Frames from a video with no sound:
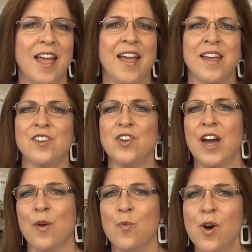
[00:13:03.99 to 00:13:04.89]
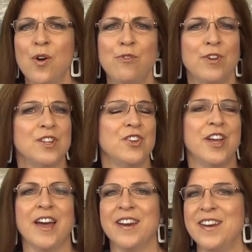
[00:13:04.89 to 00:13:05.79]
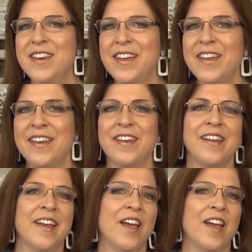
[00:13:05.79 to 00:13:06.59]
And you got a woven, you got a knit.